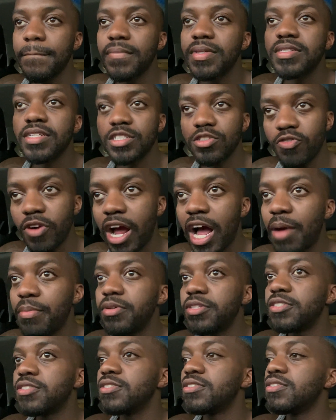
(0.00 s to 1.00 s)

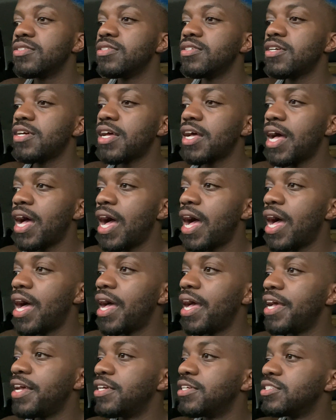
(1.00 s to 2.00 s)
subscribers.
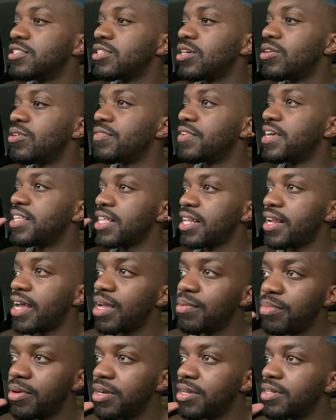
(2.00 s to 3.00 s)
Alright, so hit the
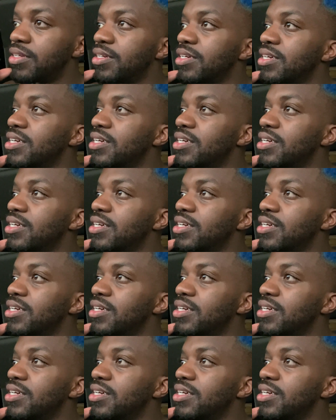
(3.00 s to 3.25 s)
like button.